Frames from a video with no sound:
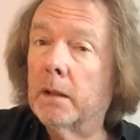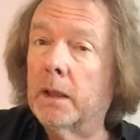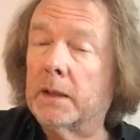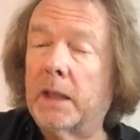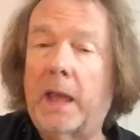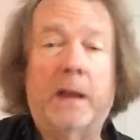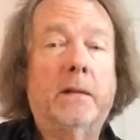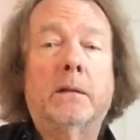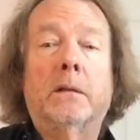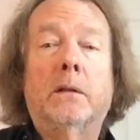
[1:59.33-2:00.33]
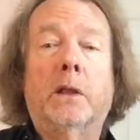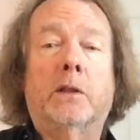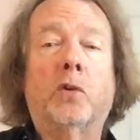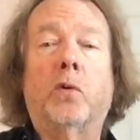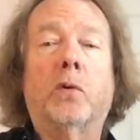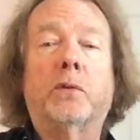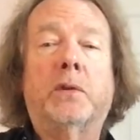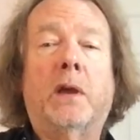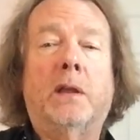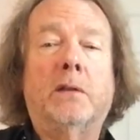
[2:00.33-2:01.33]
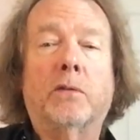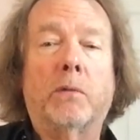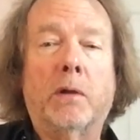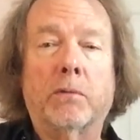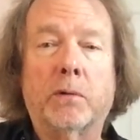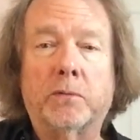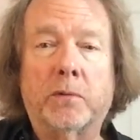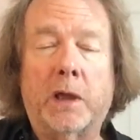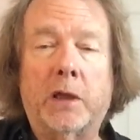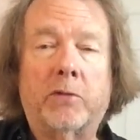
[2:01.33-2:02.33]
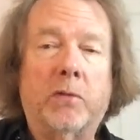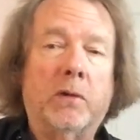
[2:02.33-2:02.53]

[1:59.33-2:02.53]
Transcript: like that, like the girl tied to the railroad tracks in